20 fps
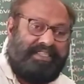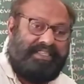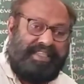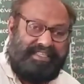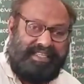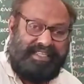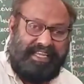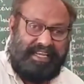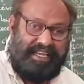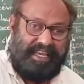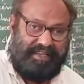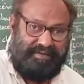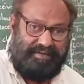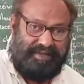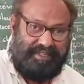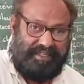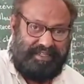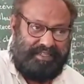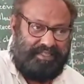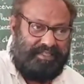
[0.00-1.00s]
and selling
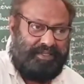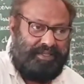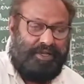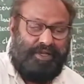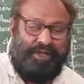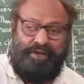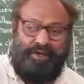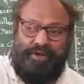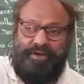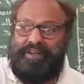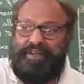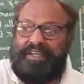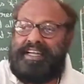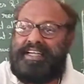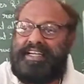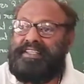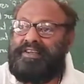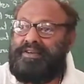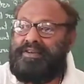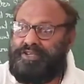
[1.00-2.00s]
expenses. You will
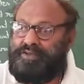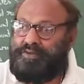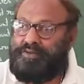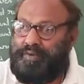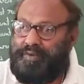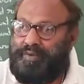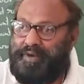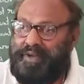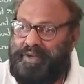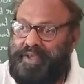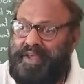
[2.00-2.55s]
get the gross profit.